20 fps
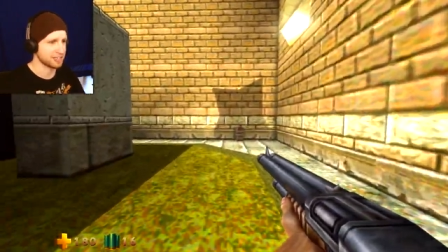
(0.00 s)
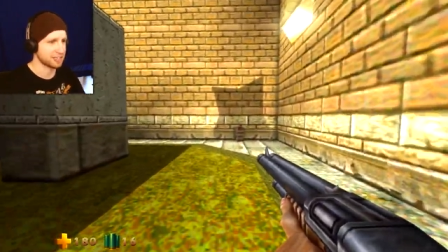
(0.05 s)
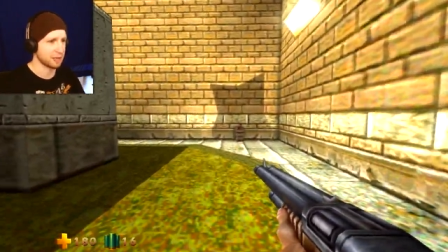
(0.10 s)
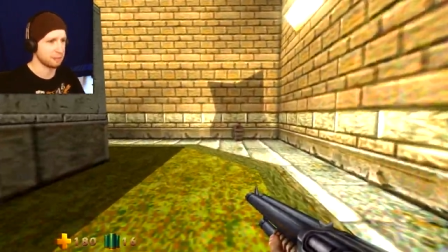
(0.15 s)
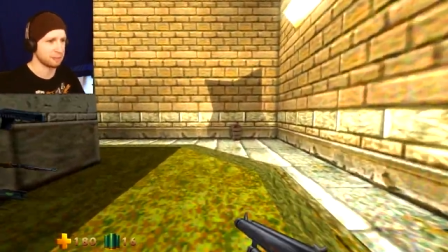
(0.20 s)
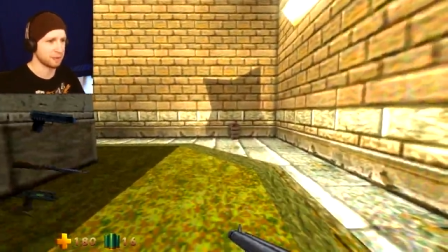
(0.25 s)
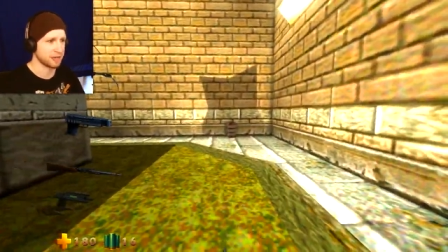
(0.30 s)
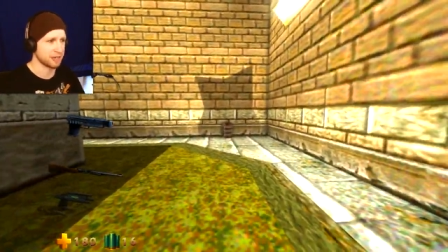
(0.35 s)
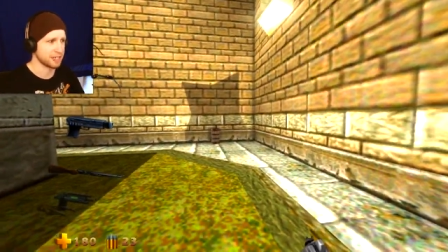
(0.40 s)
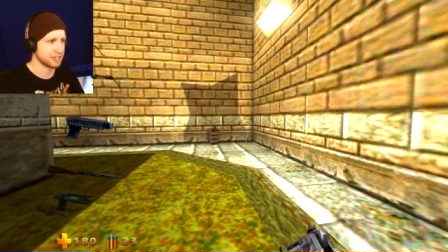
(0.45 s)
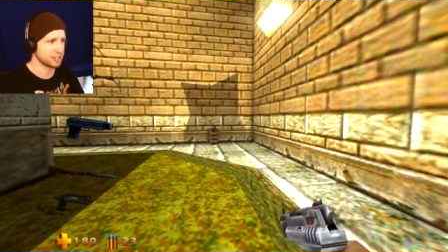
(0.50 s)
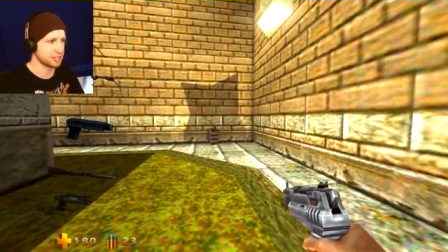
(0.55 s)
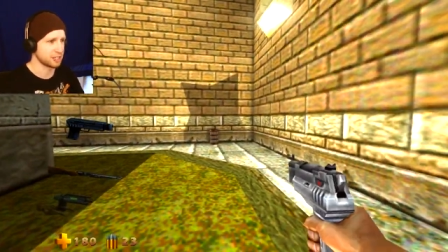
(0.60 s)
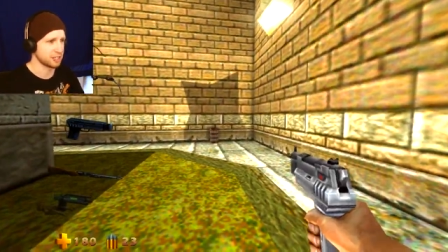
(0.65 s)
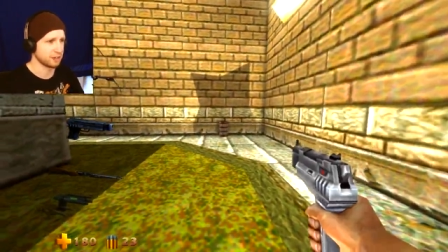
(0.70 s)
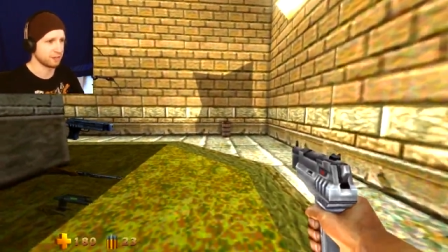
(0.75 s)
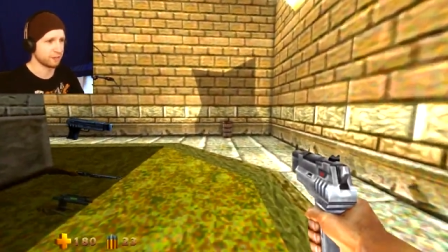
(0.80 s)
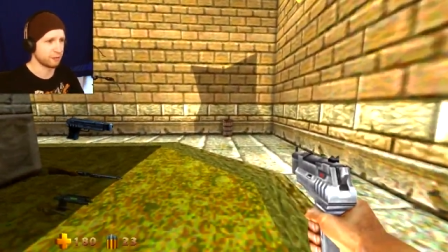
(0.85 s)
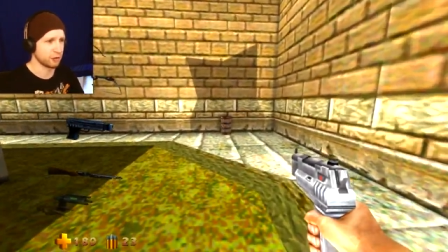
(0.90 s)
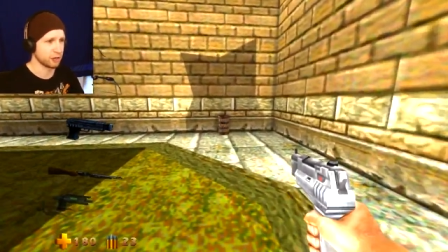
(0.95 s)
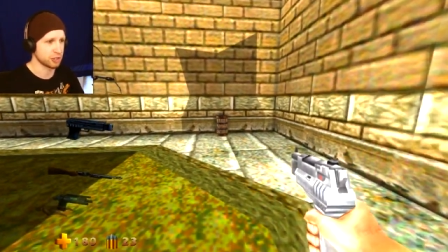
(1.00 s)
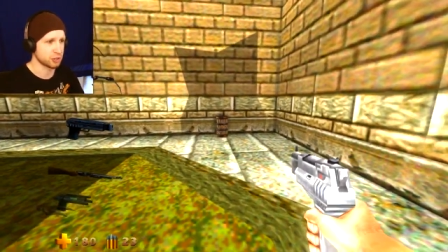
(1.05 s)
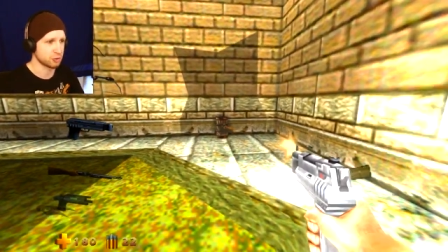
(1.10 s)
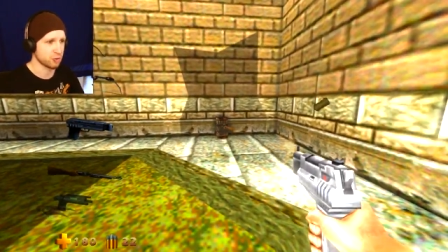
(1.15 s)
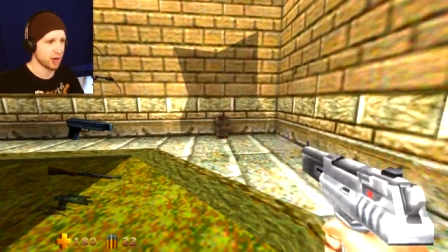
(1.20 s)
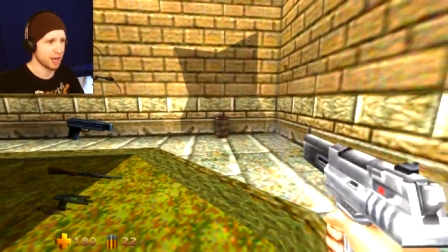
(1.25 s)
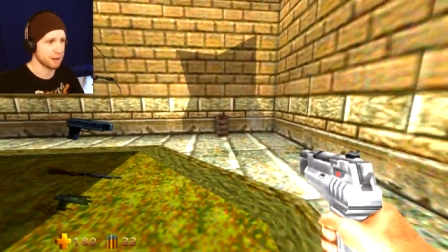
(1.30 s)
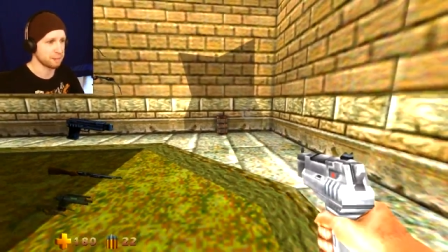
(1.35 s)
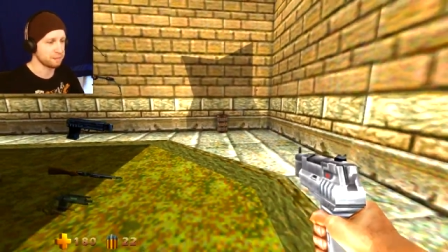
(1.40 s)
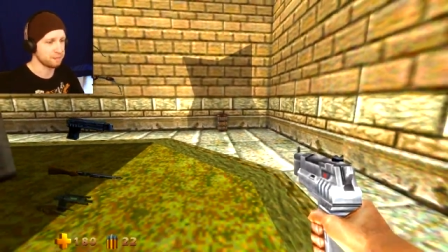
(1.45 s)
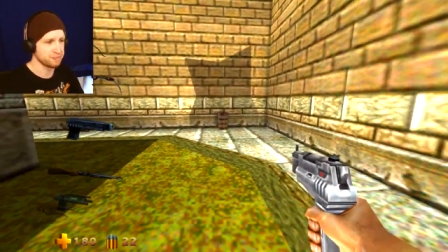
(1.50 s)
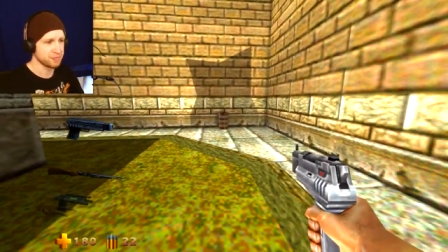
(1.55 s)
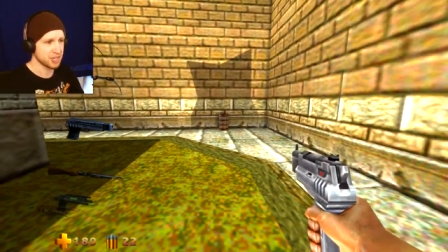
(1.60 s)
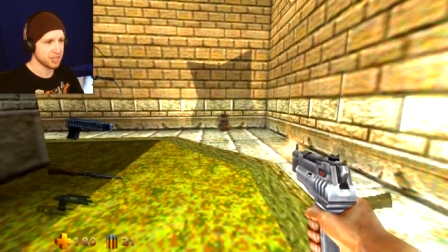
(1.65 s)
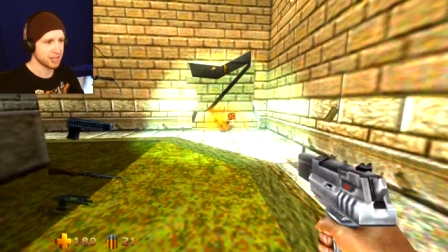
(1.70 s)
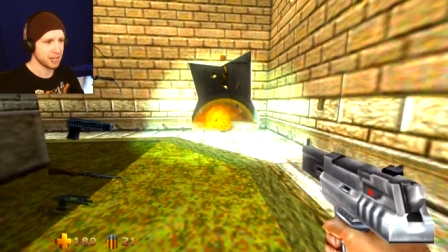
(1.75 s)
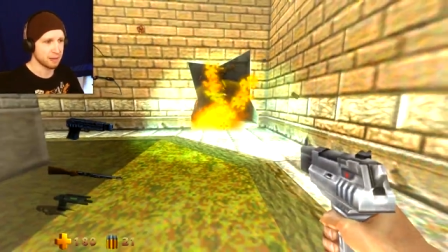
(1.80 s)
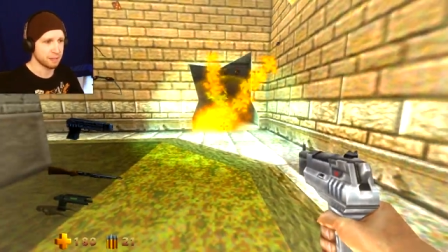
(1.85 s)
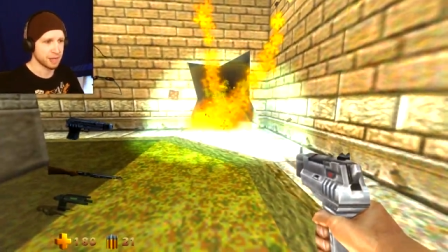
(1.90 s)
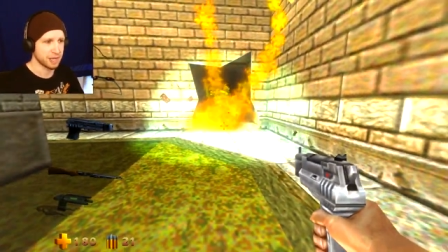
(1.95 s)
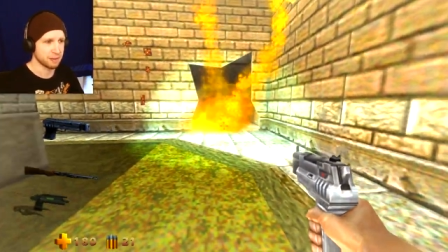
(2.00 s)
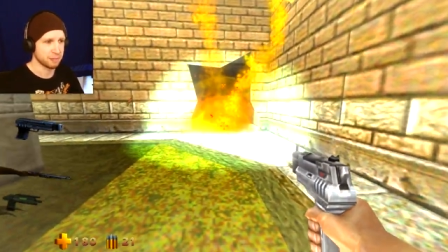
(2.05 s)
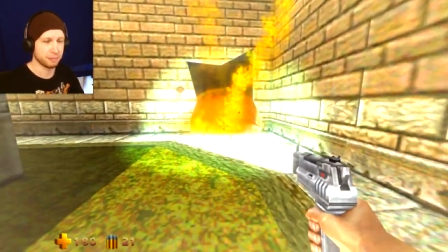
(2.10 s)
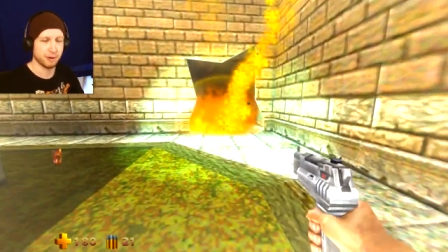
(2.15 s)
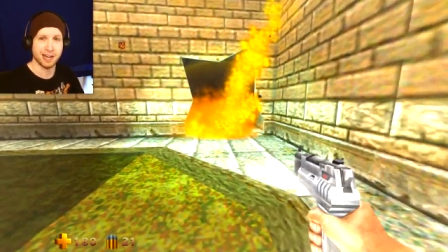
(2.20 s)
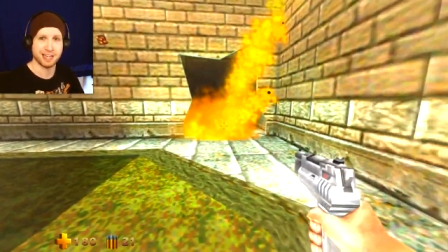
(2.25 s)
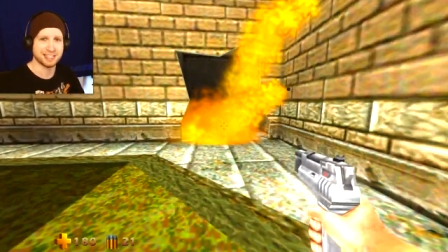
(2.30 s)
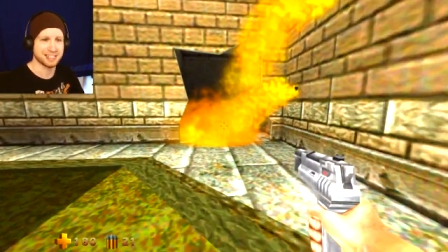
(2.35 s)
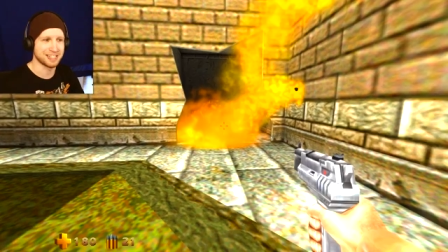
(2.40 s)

skipping into the footage, right? Gave me a break